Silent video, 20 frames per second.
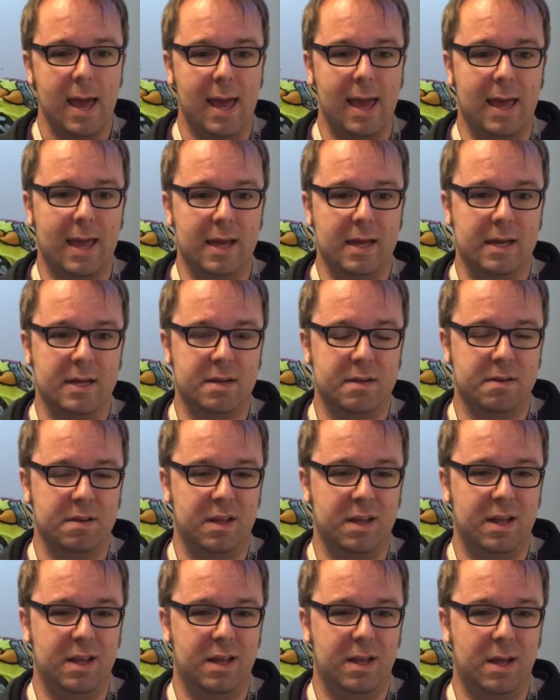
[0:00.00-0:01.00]
And
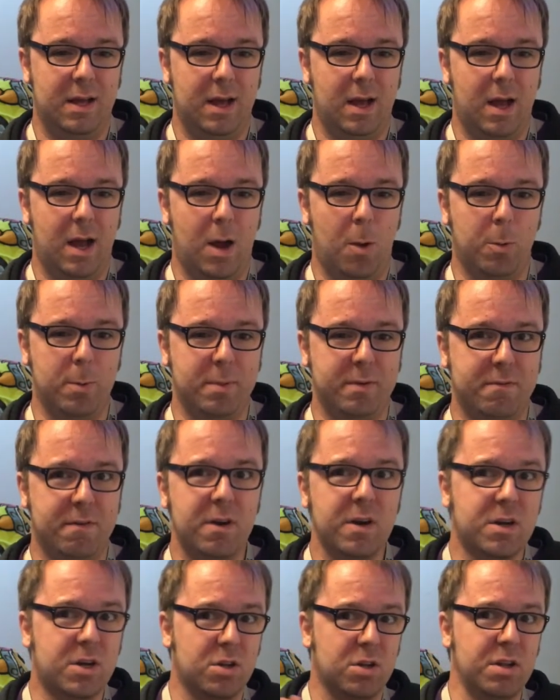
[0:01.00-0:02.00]
I want to be
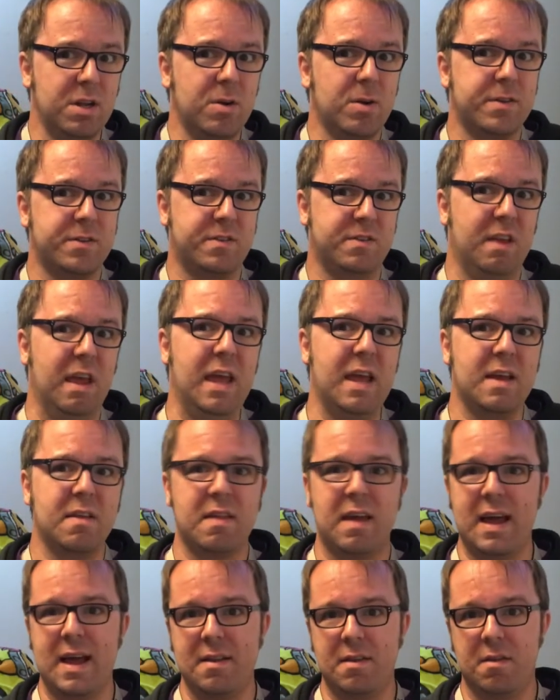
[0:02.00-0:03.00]
very clear in saying
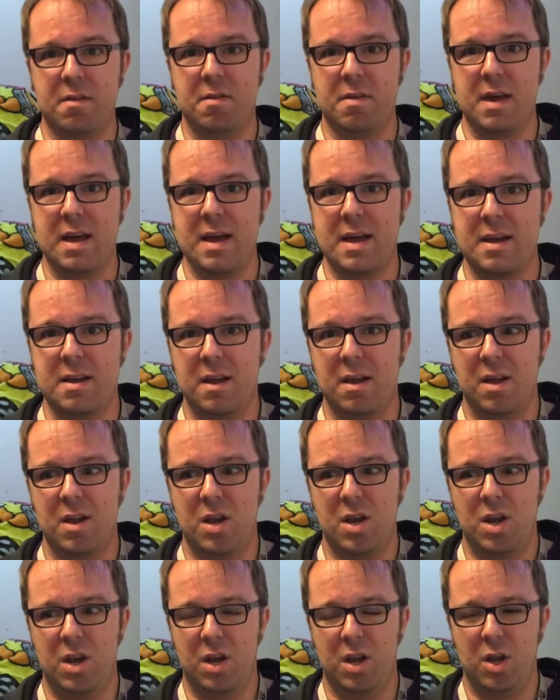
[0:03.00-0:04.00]
that
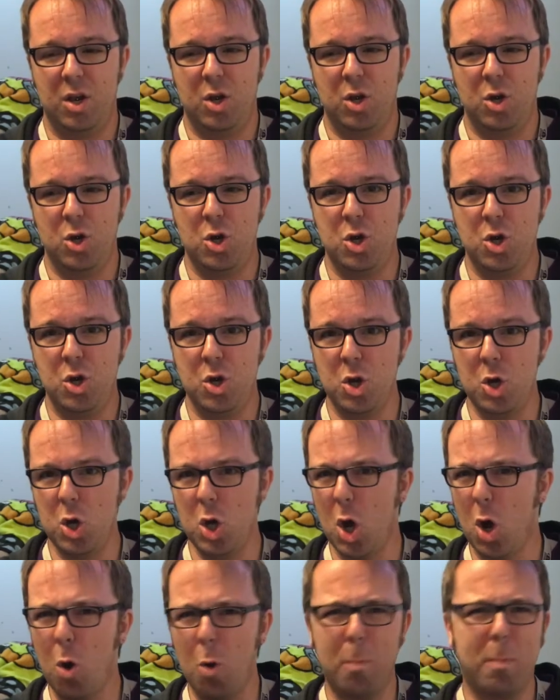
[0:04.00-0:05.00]

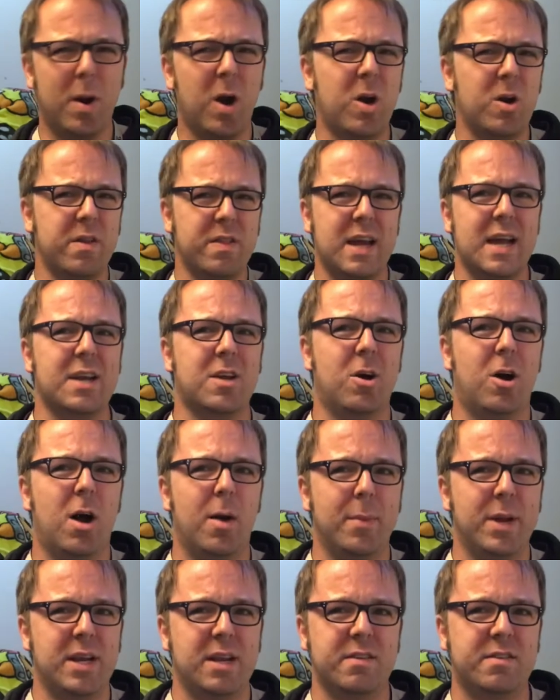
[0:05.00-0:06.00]
no part of that
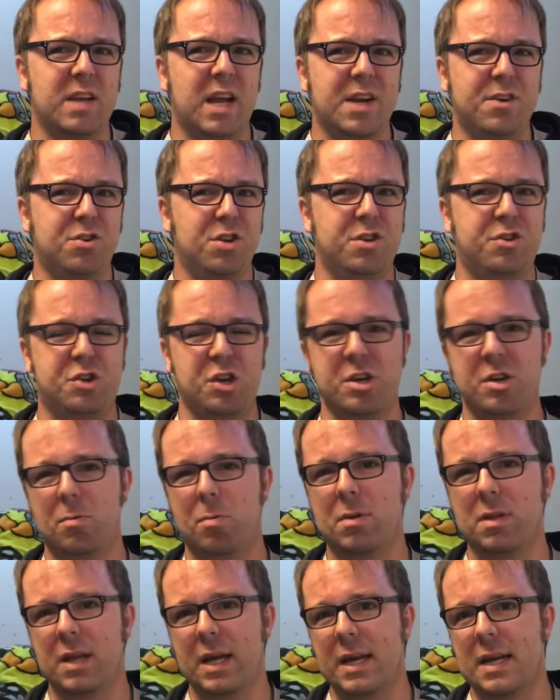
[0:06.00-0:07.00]
comment is actually gender
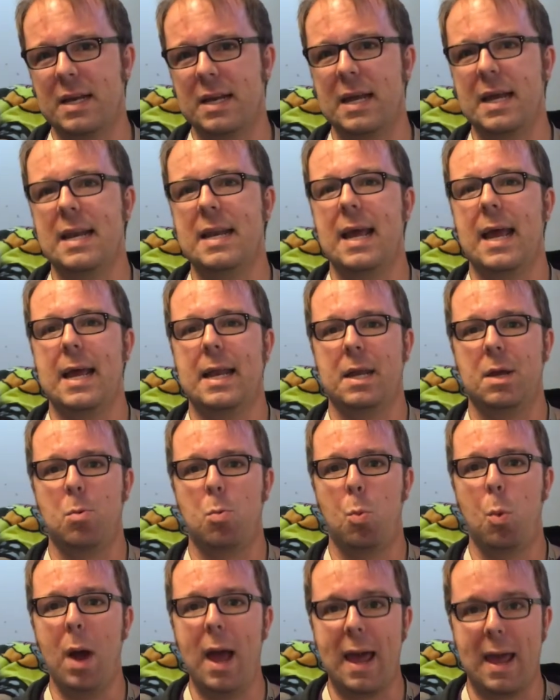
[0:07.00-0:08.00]
related in any
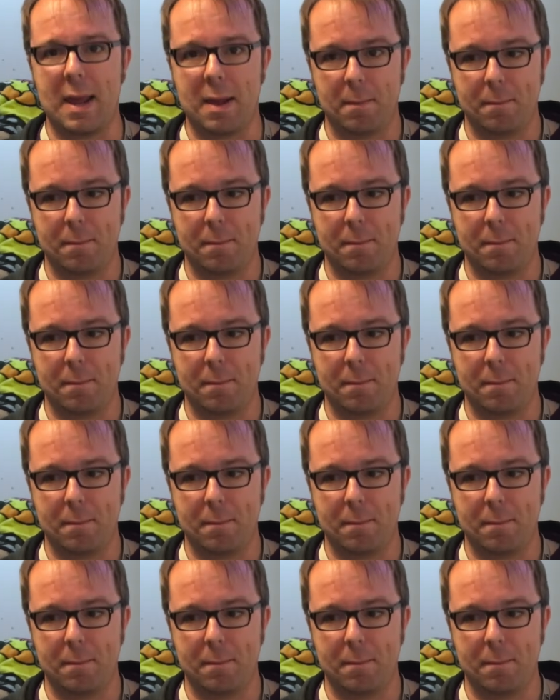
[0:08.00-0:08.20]
way.